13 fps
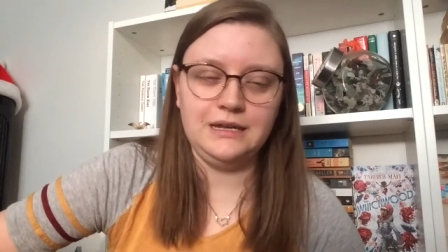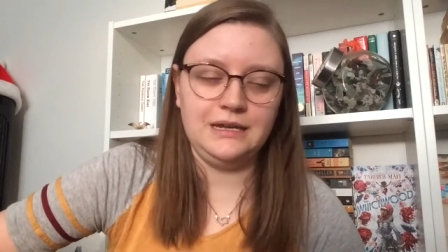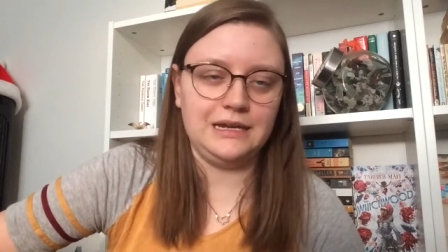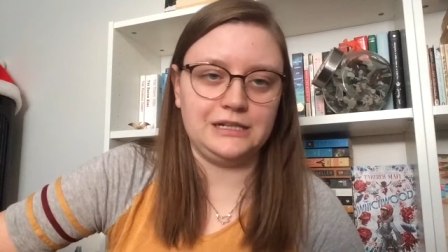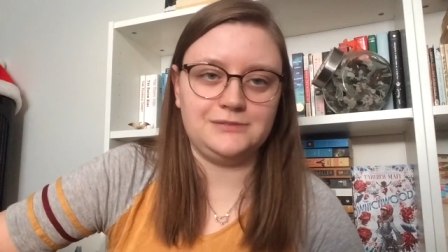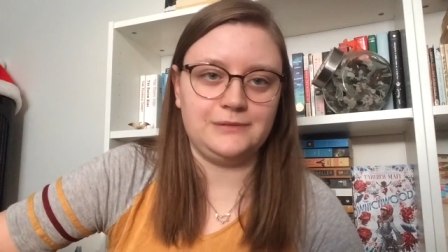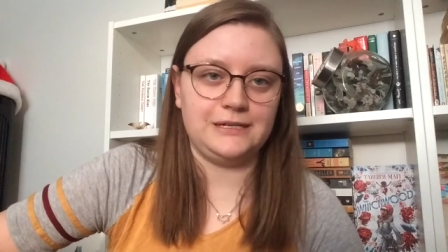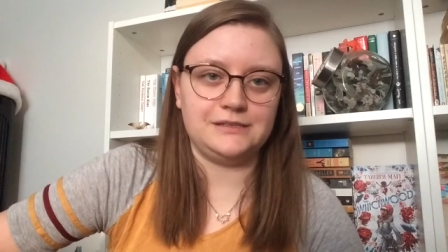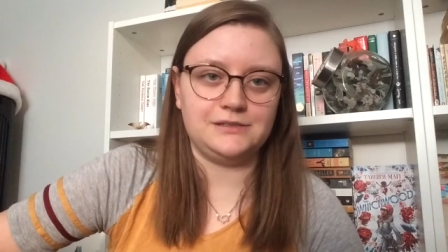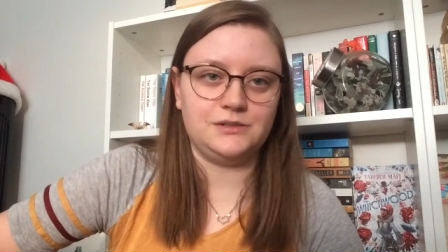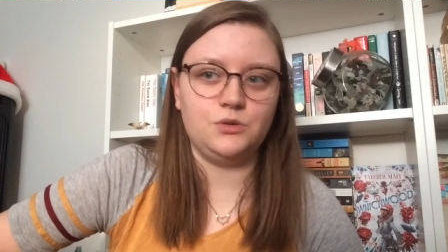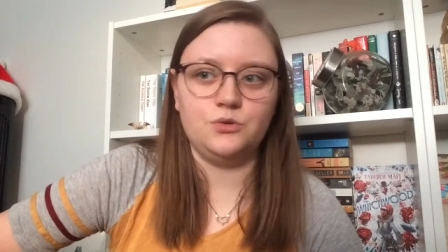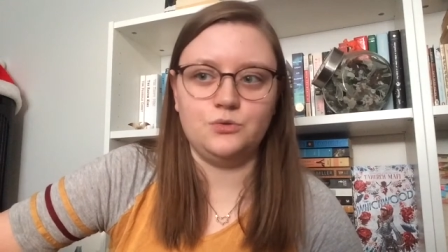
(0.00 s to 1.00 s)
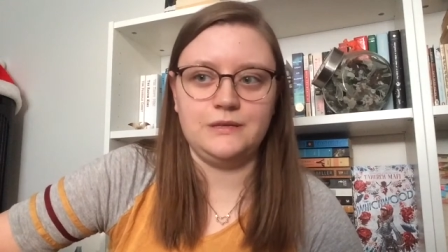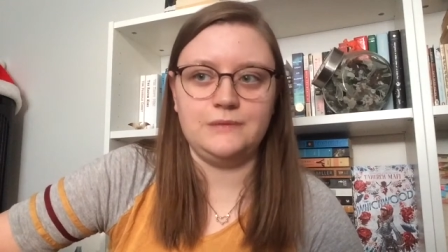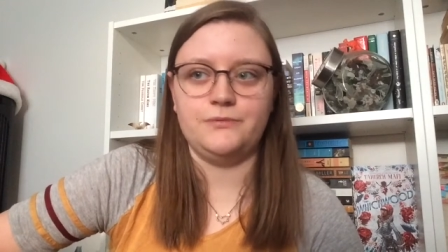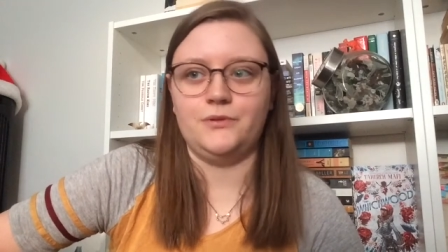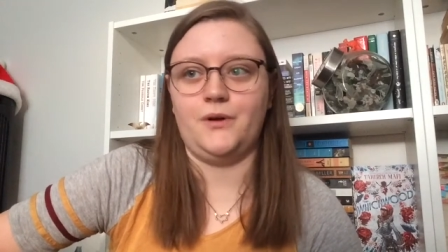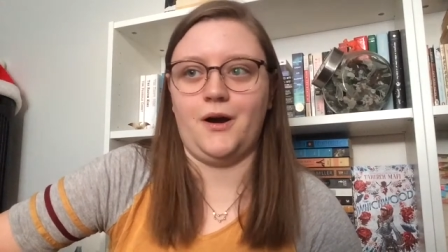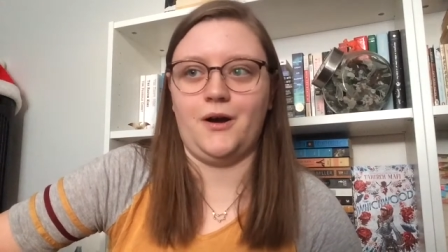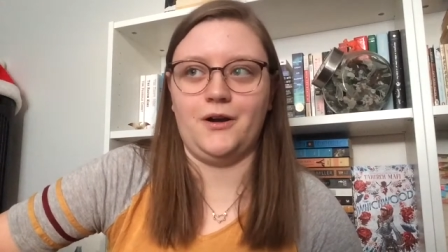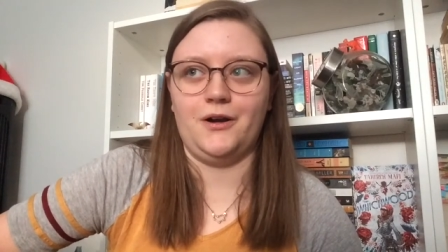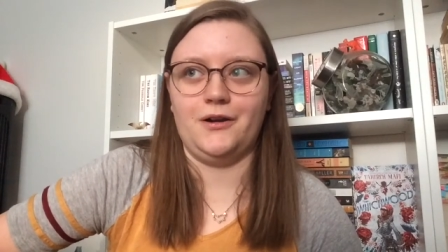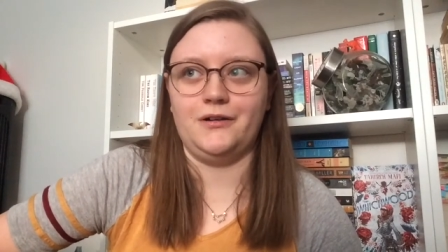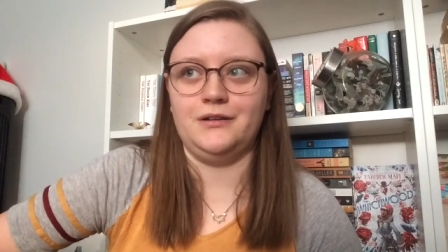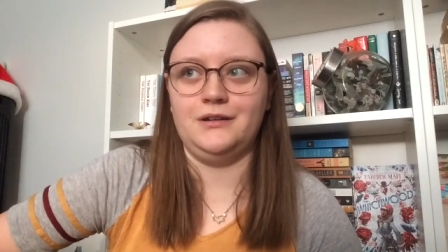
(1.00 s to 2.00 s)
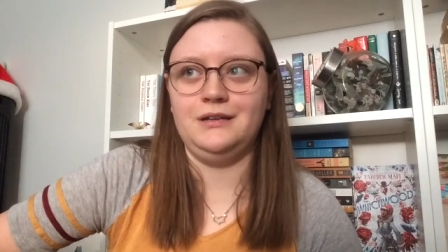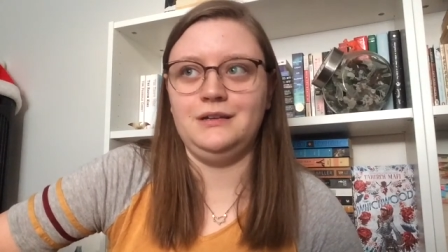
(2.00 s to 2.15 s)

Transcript: It explains who people are,